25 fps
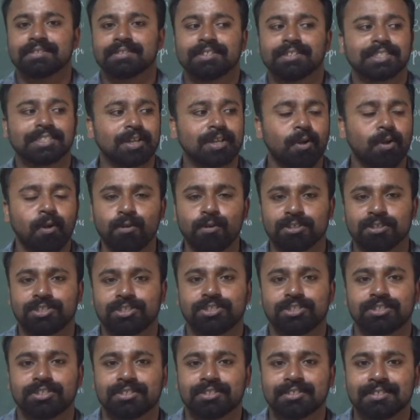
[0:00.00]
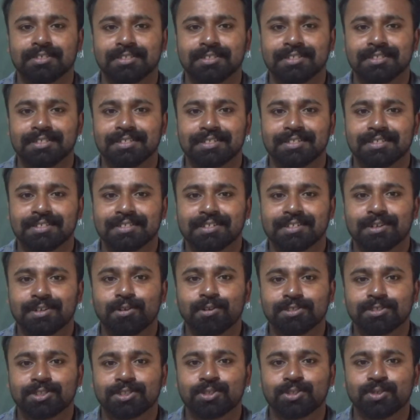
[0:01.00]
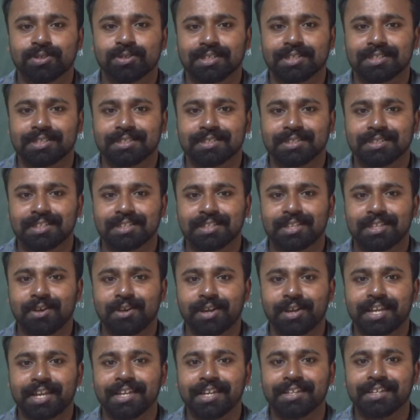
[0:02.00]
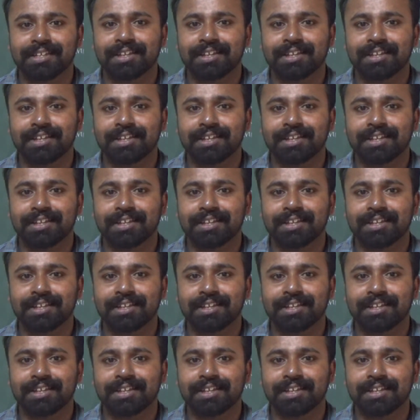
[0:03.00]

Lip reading: It's a ghost story. Okay.